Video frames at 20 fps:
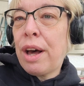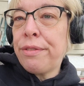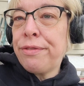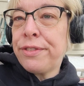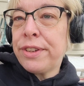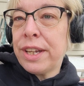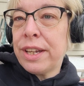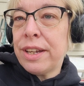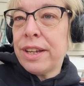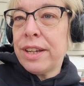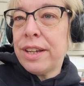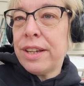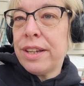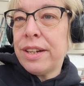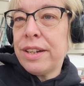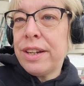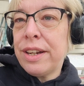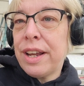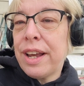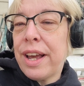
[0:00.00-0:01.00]

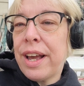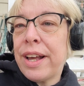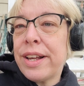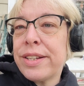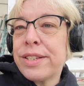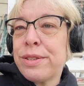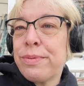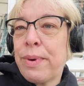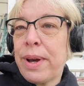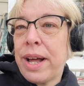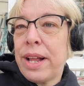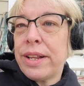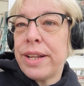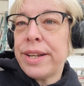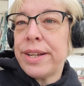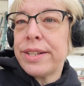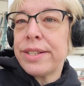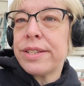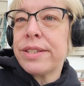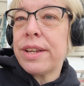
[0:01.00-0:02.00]
Hofton, as
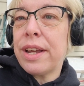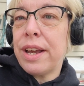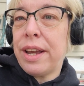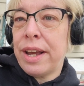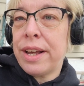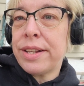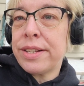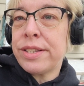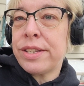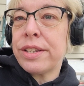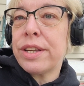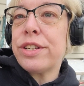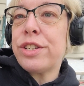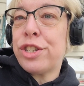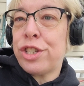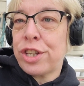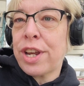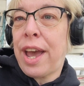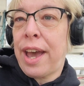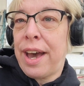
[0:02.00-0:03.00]
well as as
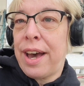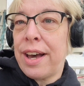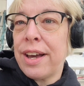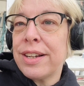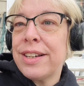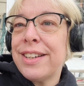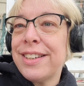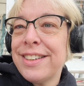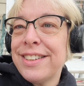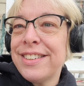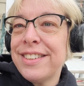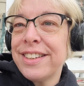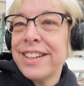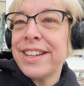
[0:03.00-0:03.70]
Shaq,